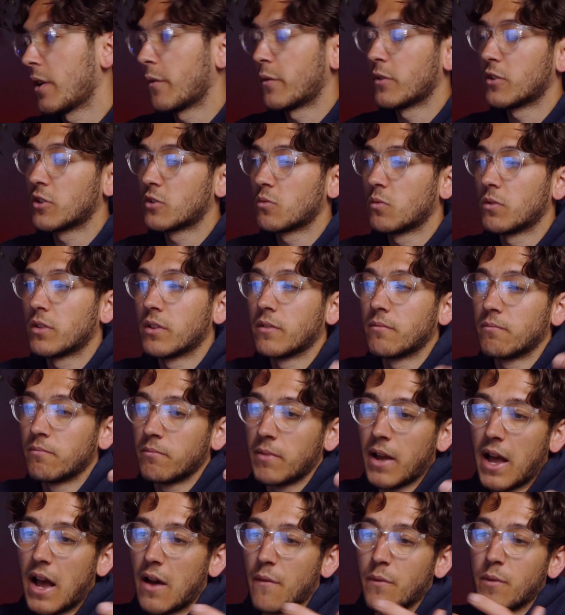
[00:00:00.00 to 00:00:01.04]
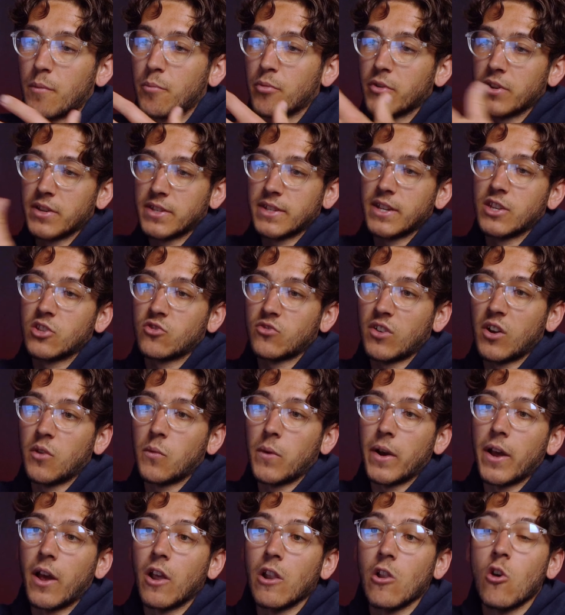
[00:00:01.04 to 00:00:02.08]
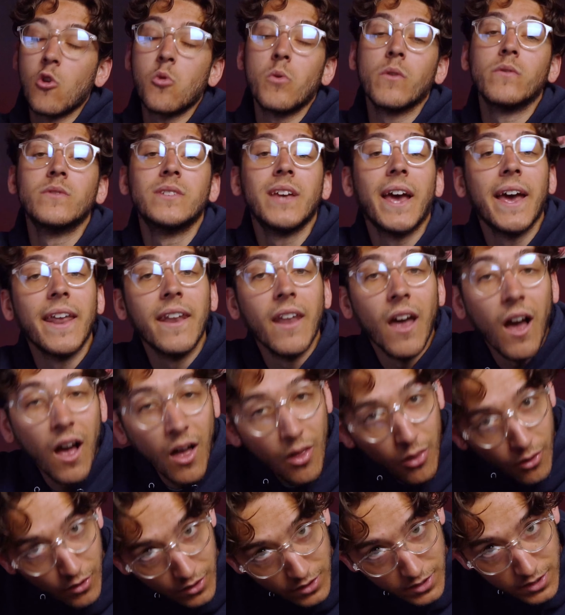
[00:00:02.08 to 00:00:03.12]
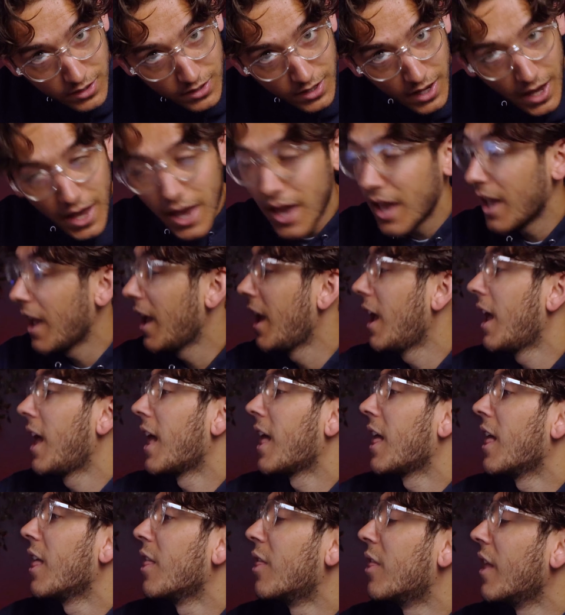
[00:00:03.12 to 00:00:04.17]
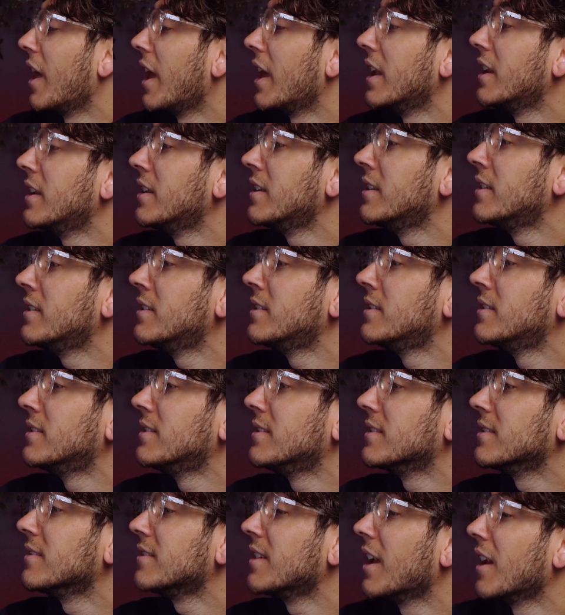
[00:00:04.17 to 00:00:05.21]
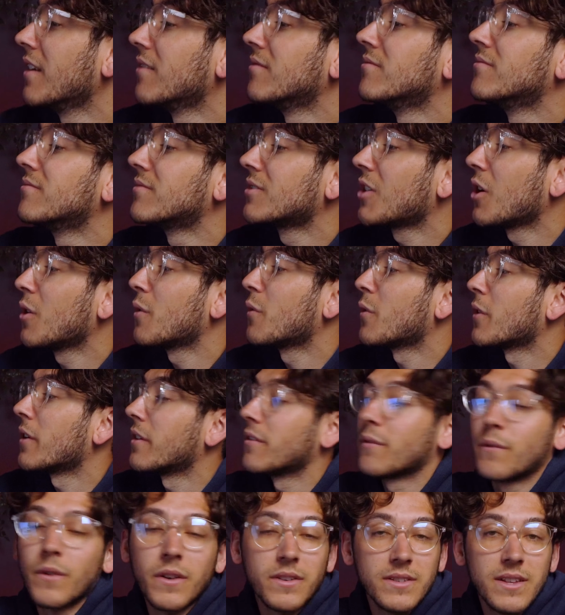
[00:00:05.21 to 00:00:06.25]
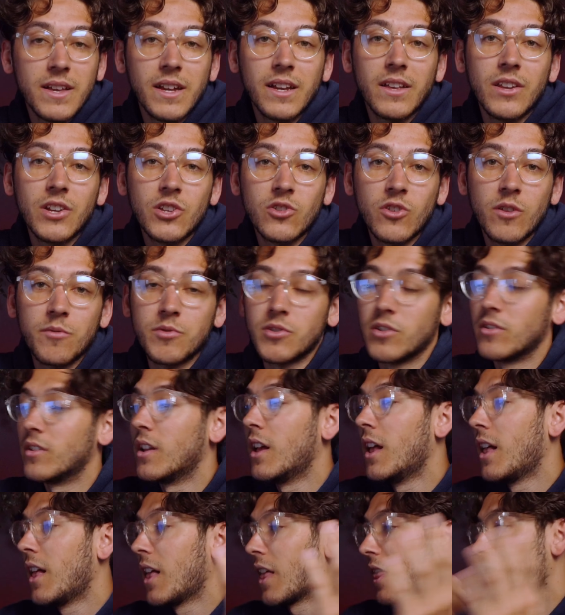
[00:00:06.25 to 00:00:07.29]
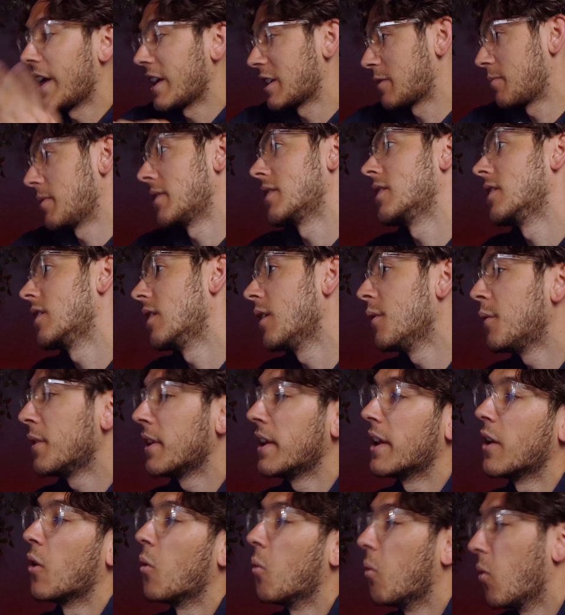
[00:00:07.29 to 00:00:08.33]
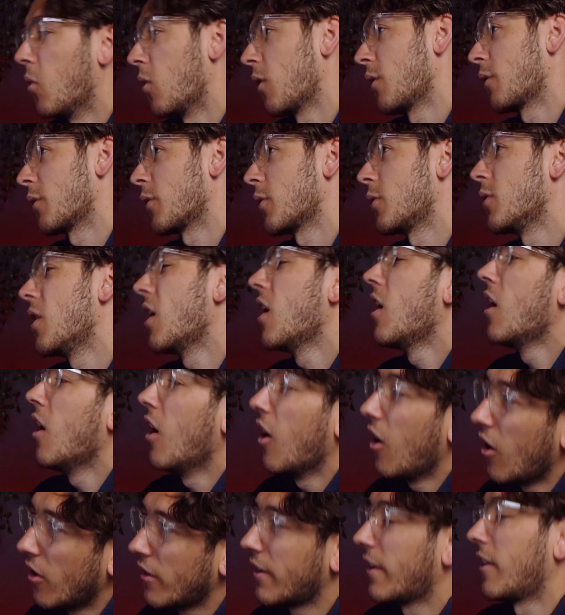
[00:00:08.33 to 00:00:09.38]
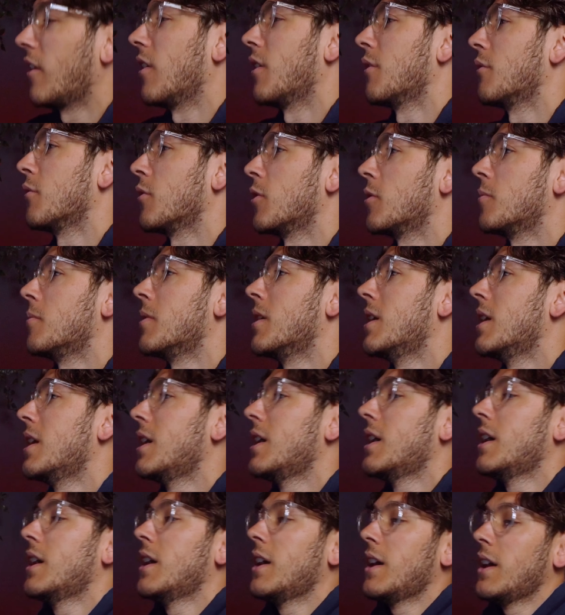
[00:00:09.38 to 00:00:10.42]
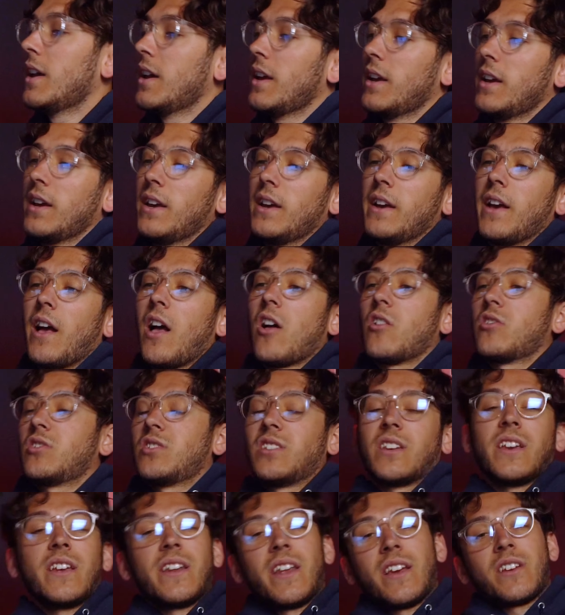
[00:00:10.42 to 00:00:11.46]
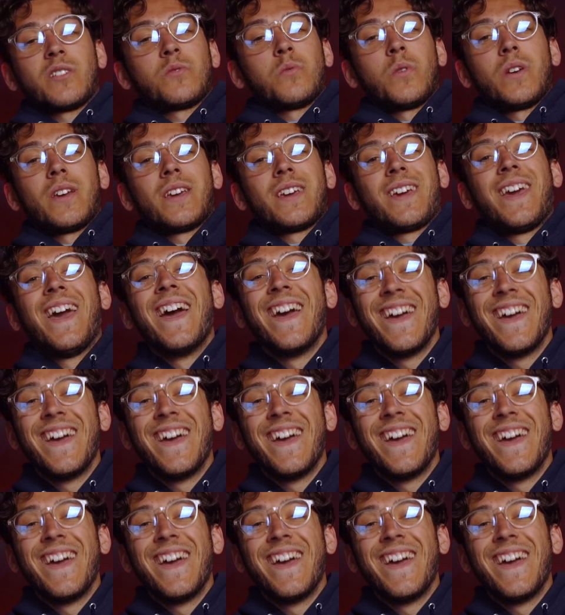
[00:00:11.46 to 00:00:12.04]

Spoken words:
If you just want to have the preset straight away along with 10 others, then yeah, go for it. First link in the description. That's been your lovely little walkthrough on Lightroom. I'll see you next week.